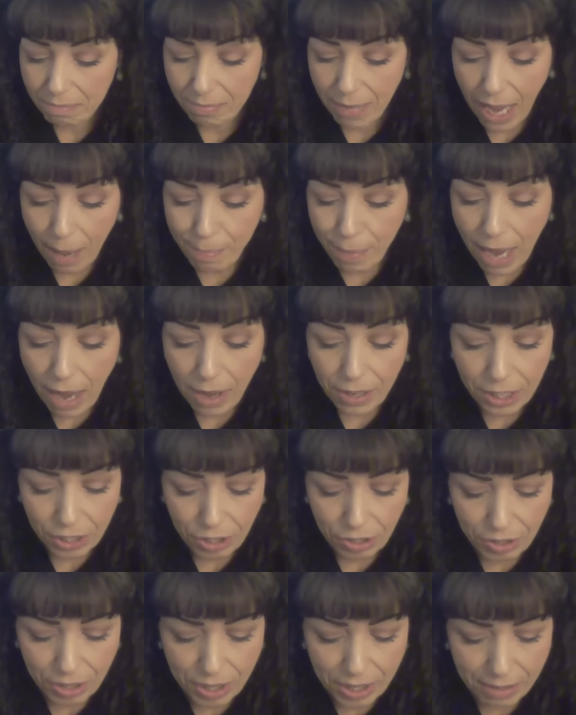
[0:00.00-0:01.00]
about a
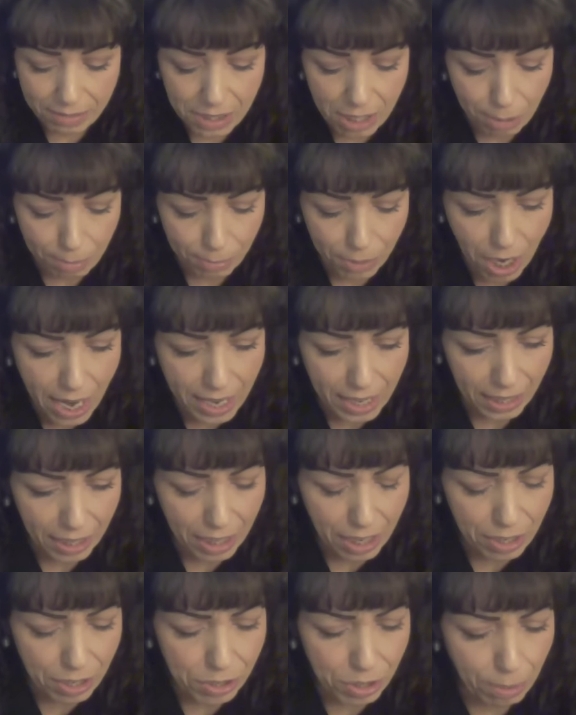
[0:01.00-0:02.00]
union of some kind. It
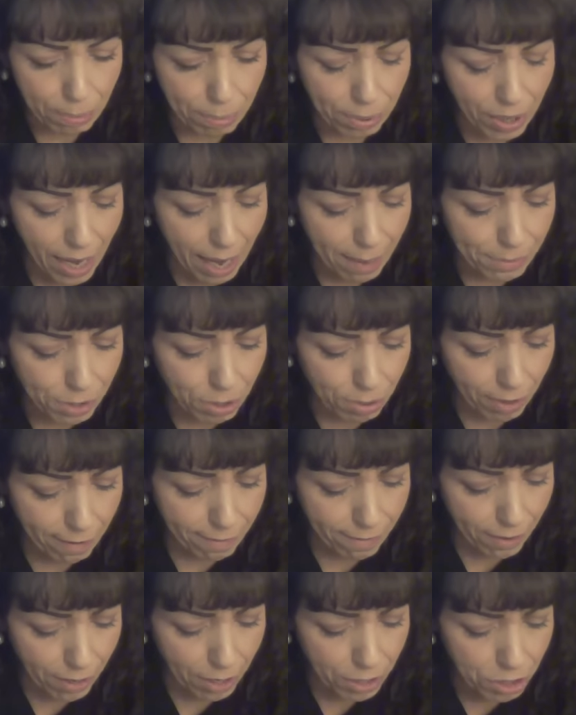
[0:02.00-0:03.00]
can also perhaps
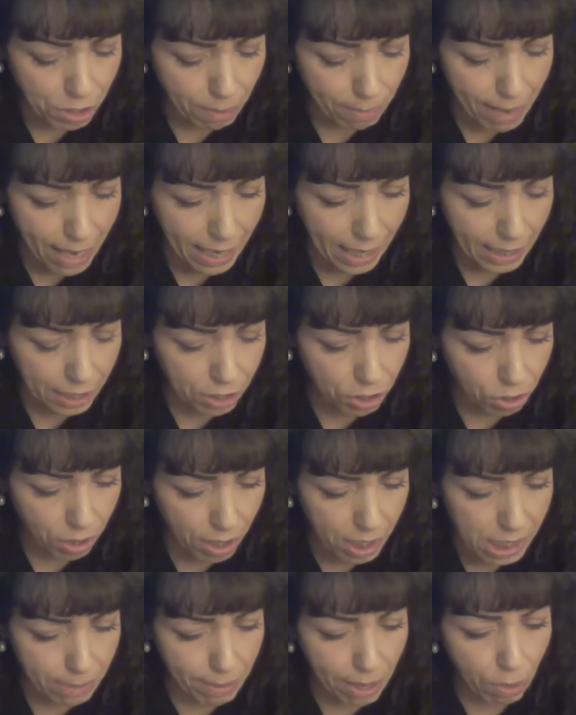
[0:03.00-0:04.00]
refer to making a
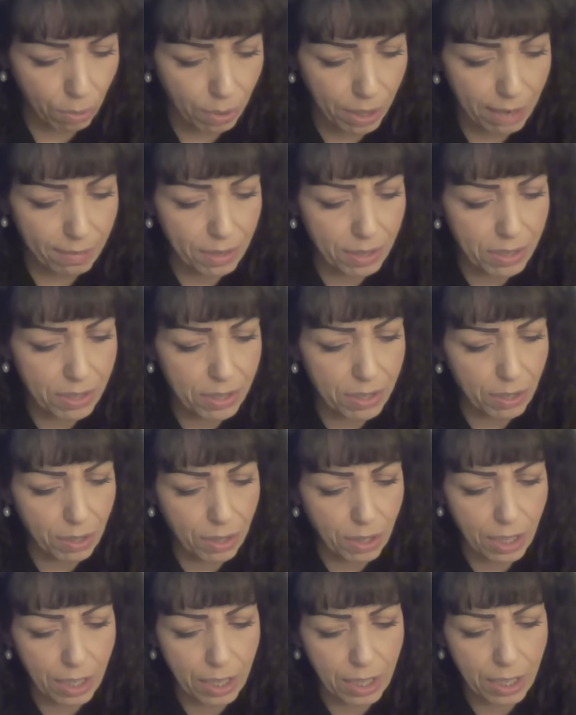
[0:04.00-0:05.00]
choice about whatever this
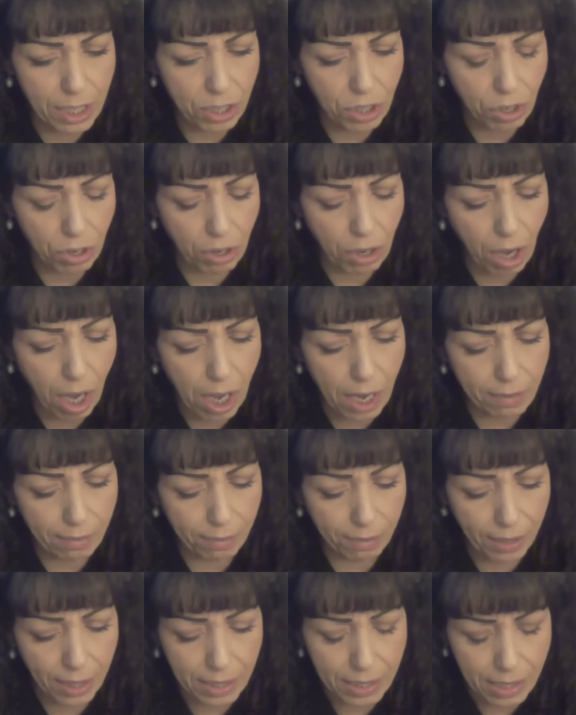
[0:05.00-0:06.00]
initial
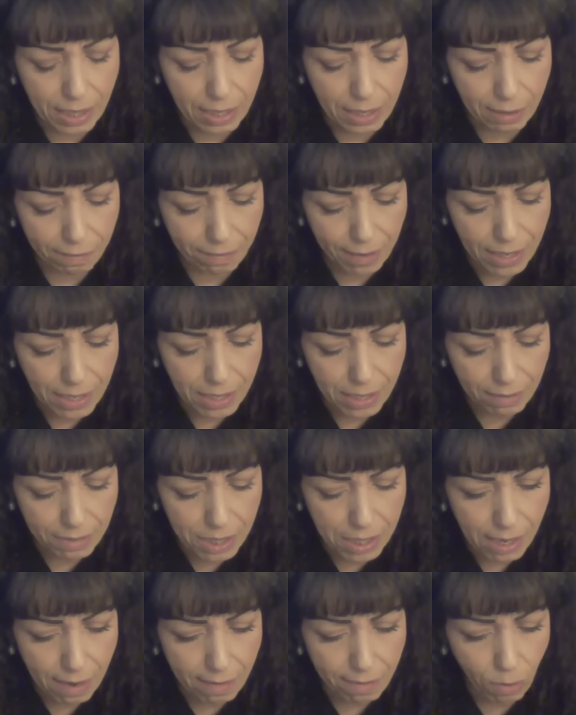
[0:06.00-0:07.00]
conflict and defensive
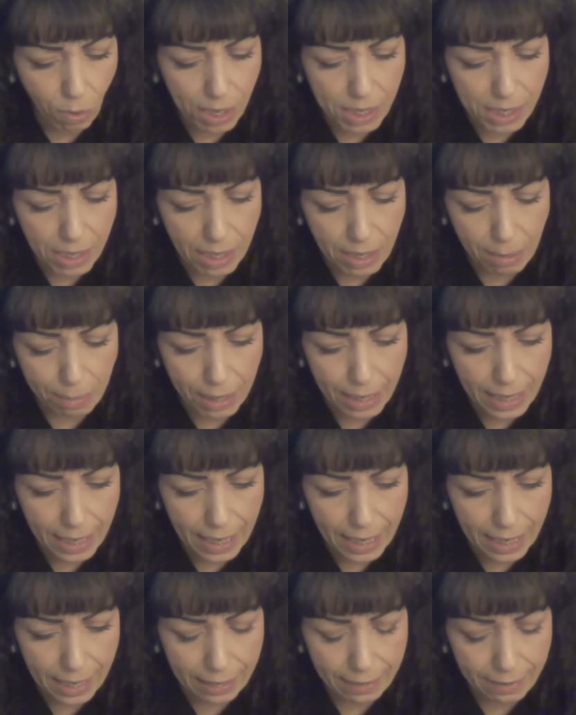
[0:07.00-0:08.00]
stuff was in the
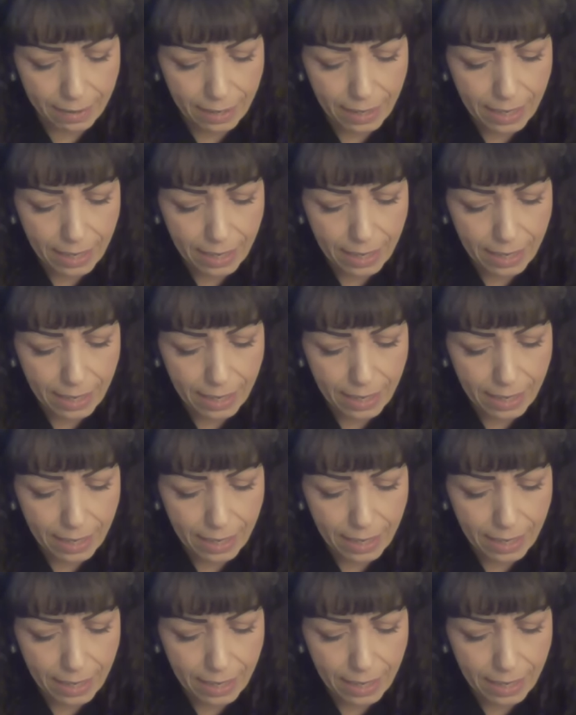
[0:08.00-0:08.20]
beginning.